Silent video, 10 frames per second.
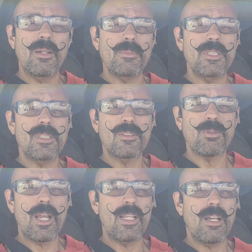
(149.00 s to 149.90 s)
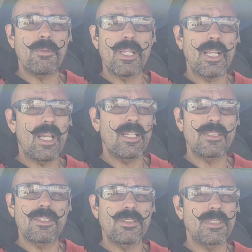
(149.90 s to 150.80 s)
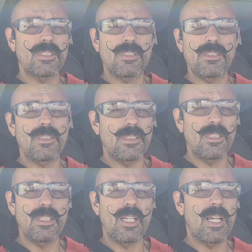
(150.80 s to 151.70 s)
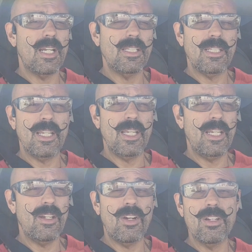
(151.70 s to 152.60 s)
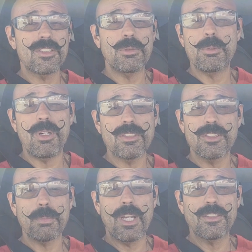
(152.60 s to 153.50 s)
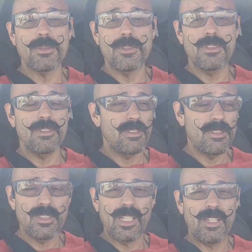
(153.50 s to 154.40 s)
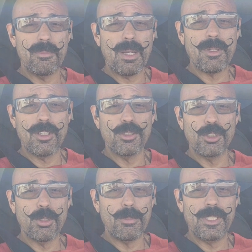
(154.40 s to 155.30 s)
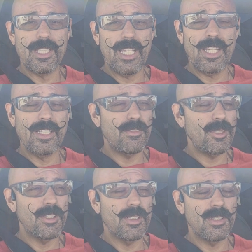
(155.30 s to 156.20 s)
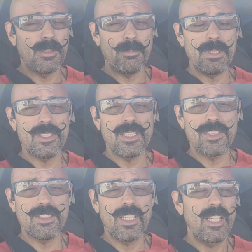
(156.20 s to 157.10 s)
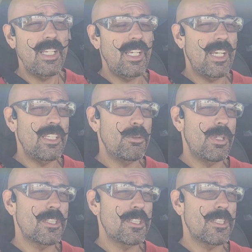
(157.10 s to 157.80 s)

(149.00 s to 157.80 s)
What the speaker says: I'm going to just ride out what I got until it's good and gone. And, or if someone wants to sponsor and buy me all new equipment, hey, if you're a business and you